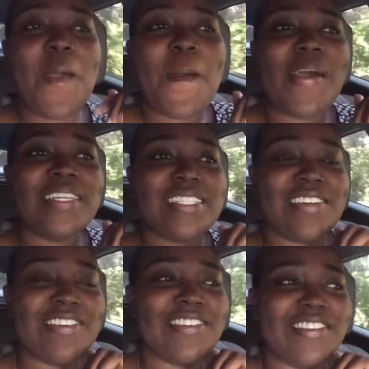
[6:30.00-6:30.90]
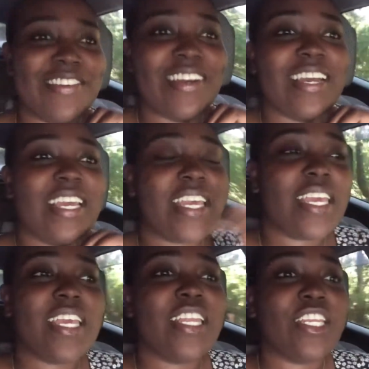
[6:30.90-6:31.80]
so
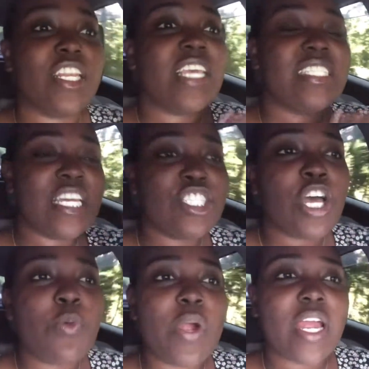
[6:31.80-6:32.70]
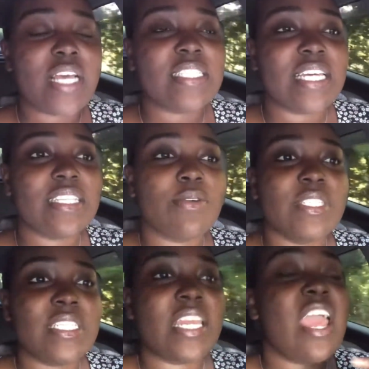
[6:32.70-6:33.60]
essential workers, as I
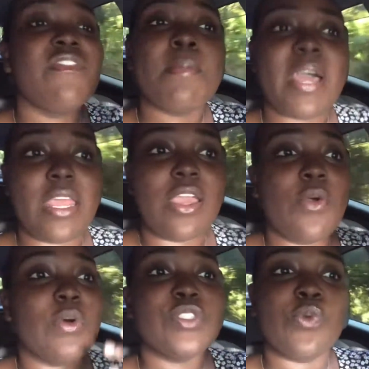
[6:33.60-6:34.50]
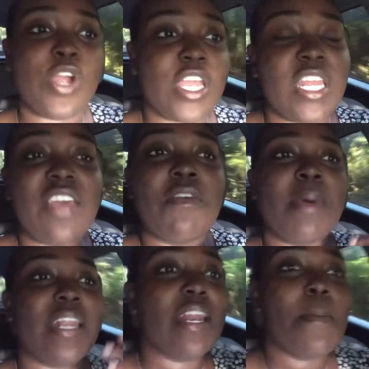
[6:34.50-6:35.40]
was saying, everybody was working,
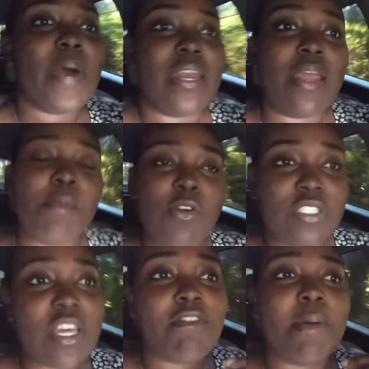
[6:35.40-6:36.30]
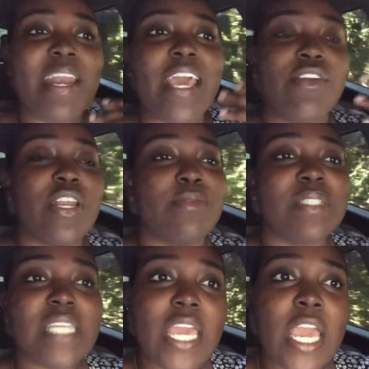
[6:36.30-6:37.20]
everybody depend them, also everybody had to do them
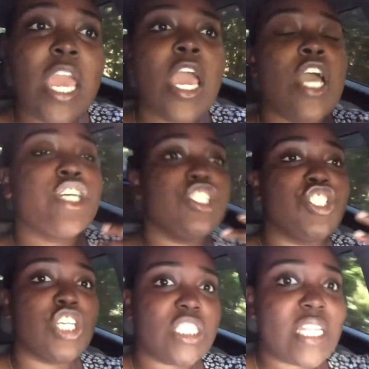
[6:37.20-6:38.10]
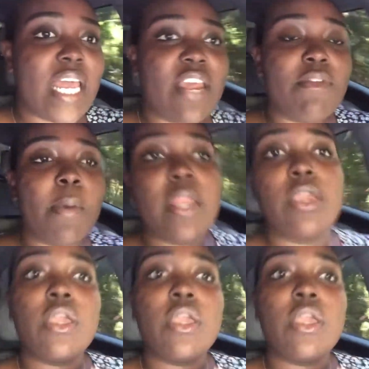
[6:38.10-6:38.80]
thing. It's just that everybody